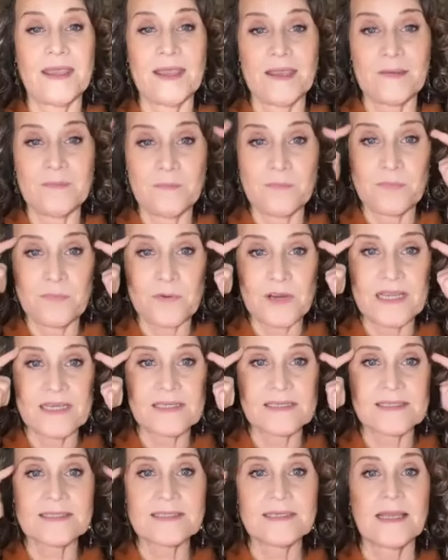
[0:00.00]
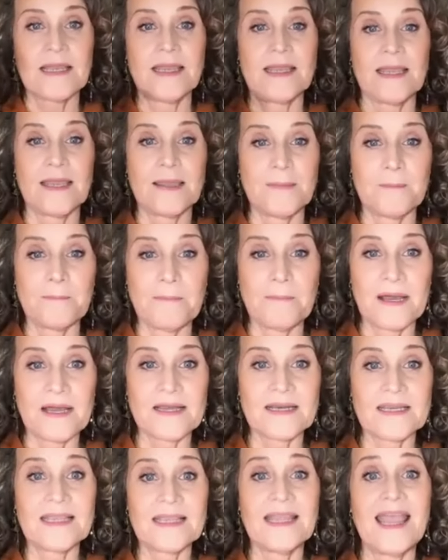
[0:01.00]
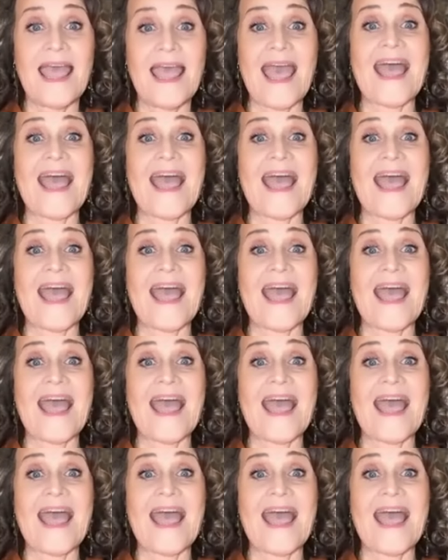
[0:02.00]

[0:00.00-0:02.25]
Embrace, embody,